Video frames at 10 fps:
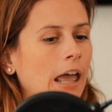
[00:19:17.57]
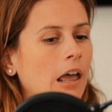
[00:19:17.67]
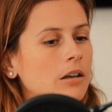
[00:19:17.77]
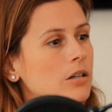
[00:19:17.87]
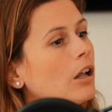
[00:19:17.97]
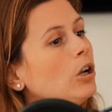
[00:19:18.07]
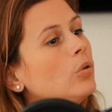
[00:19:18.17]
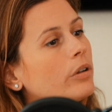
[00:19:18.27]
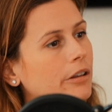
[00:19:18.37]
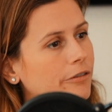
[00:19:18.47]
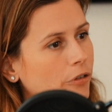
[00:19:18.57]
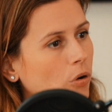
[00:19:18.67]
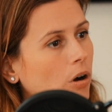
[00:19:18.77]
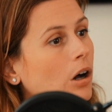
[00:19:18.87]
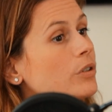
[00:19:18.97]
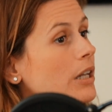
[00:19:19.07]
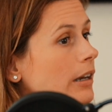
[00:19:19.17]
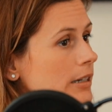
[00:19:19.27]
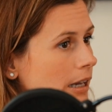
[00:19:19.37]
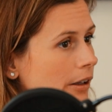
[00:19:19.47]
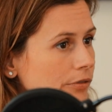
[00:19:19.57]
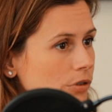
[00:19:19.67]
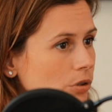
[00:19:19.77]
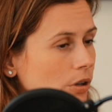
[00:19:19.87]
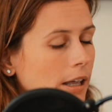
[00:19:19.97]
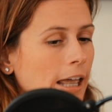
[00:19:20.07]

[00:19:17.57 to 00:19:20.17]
and are looking for alternatives